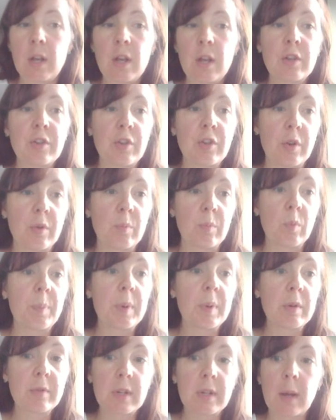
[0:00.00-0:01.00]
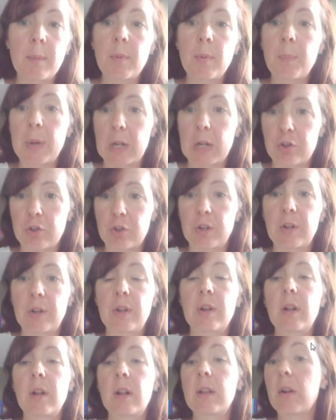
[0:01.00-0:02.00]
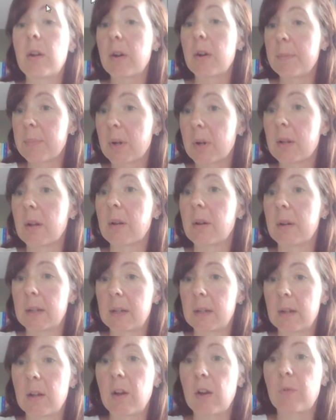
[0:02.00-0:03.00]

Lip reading: So we're building up a picture, line by line,